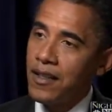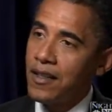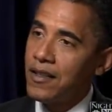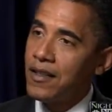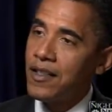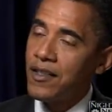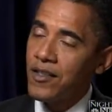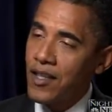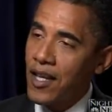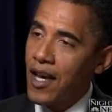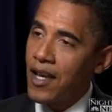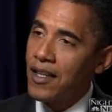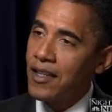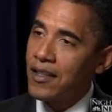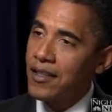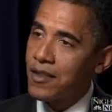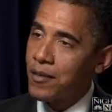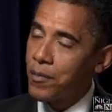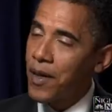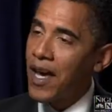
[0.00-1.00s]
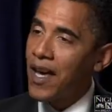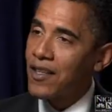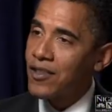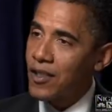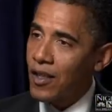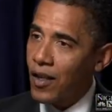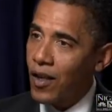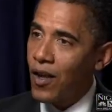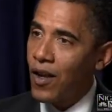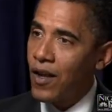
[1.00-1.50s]
decided to pass
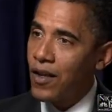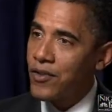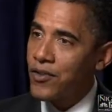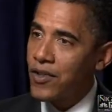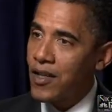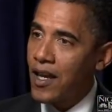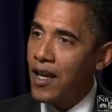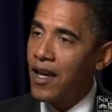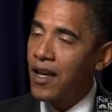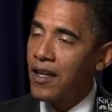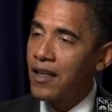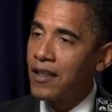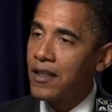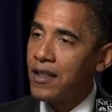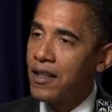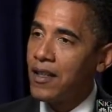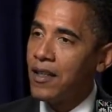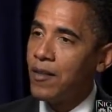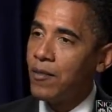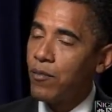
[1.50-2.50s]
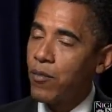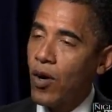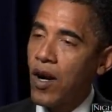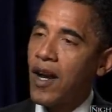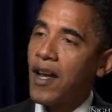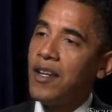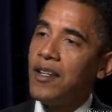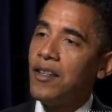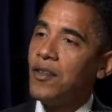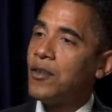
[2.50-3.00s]
a law saying,
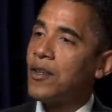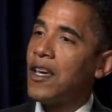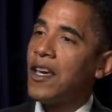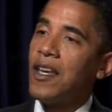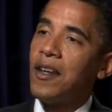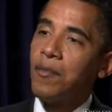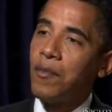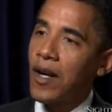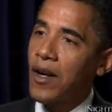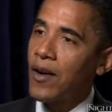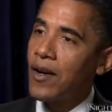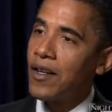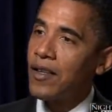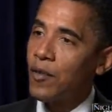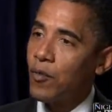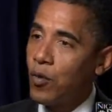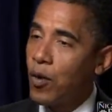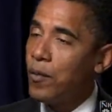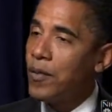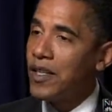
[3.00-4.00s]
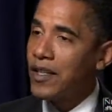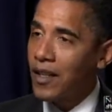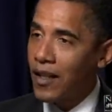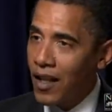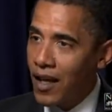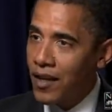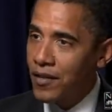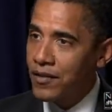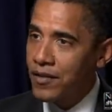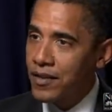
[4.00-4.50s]
Brian, you can't marry the woman you
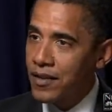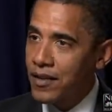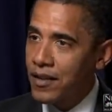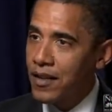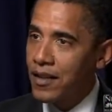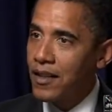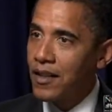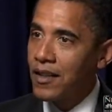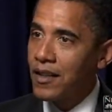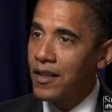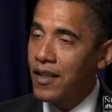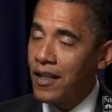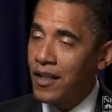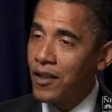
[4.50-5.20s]
love, that